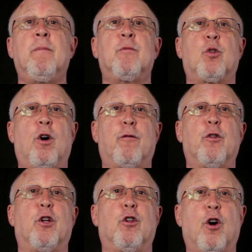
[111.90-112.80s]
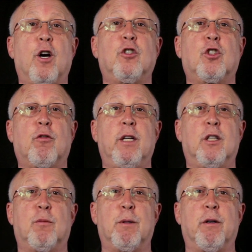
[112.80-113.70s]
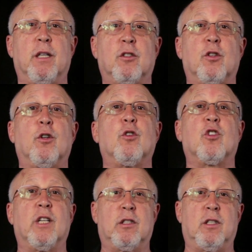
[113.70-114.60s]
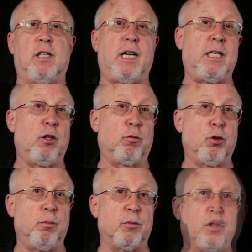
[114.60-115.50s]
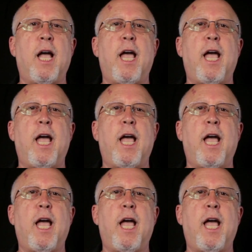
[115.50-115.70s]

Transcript: to offer the large screen experience in those less than ideal rooms.